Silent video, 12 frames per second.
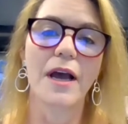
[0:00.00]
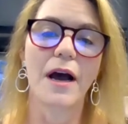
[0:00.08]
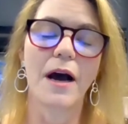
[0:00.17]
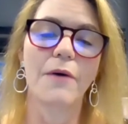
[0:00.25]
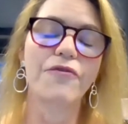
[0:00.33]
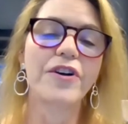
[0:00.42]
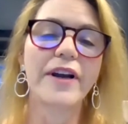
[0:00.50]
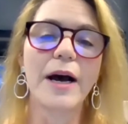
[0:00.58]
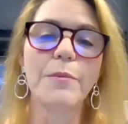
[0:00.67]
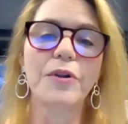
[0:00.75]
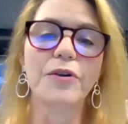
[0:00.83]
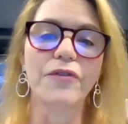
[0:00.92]
um, for a
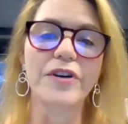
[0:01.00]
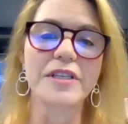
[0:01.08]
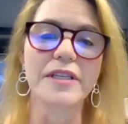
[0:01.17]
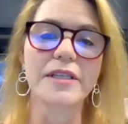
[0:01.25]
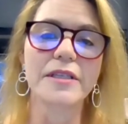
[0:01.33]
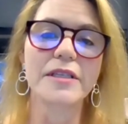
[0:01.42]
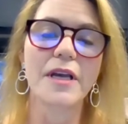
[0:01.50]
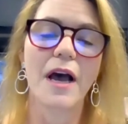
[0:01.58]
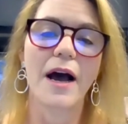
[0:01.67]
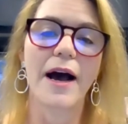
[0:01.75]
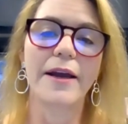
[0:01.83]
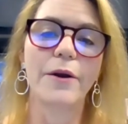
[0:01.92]
couple of reasons.
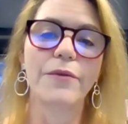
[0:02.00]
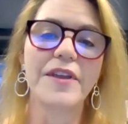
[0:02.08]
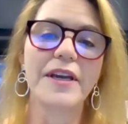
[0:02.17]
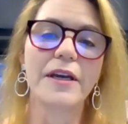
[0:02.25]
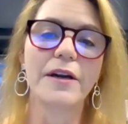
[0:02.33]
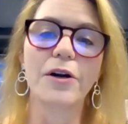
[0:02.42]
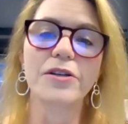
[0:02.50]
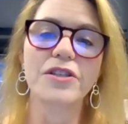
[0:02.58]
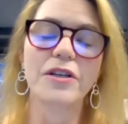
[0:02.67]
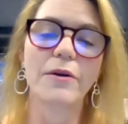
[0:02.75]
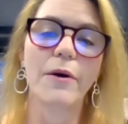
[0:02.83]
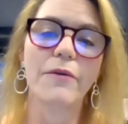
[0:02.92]
I don't think it hurts
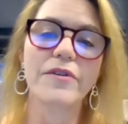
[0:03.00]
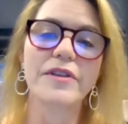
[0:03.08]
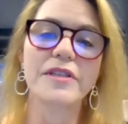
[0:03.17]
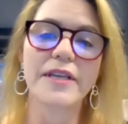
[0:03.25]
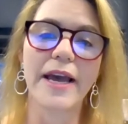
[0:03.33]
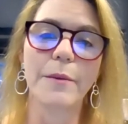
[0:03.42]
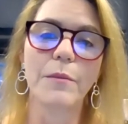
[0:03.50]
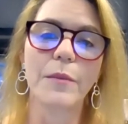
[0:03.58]
to go over the same